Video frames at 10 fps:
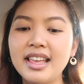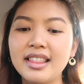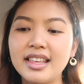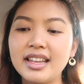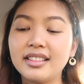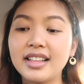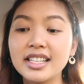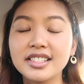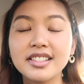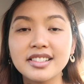the
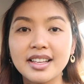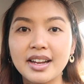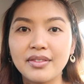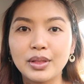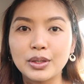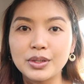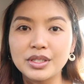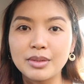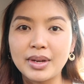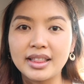lessons that I've learned
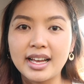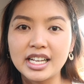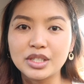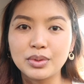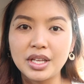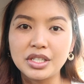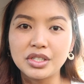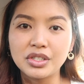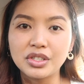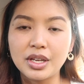in my last
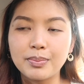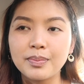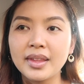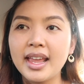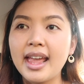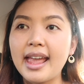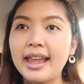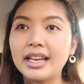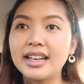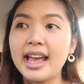relationship
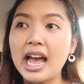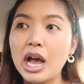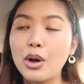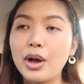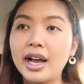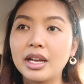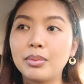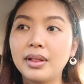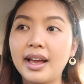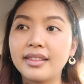and how I
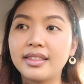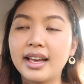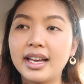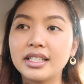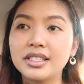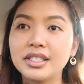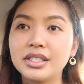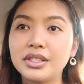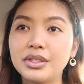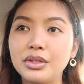applied that
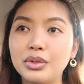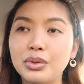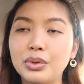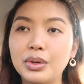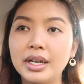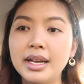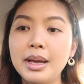to